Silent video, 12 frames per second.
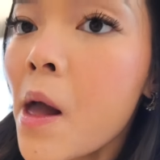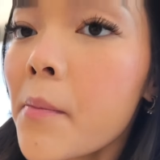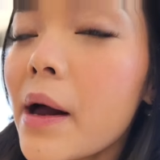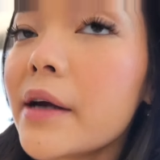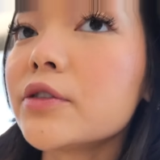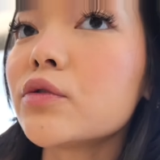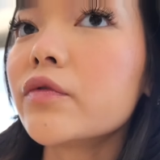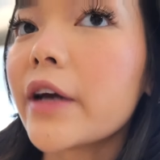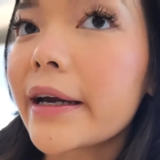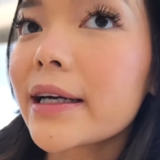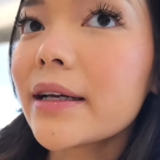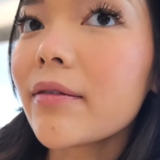but it's
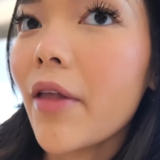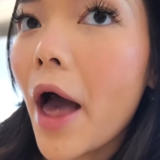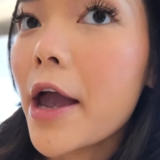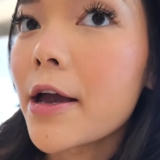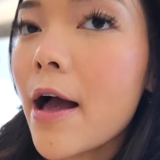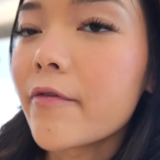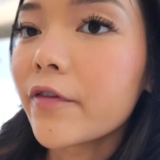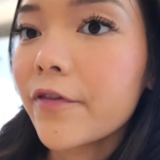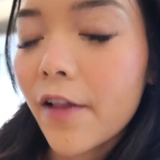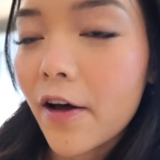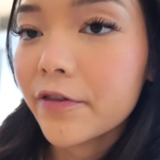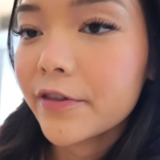very light and
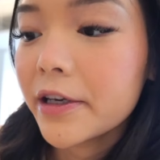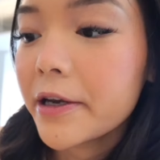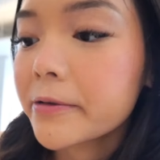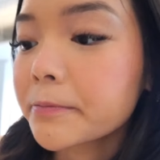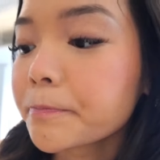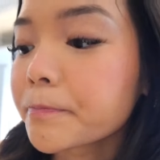fluffy.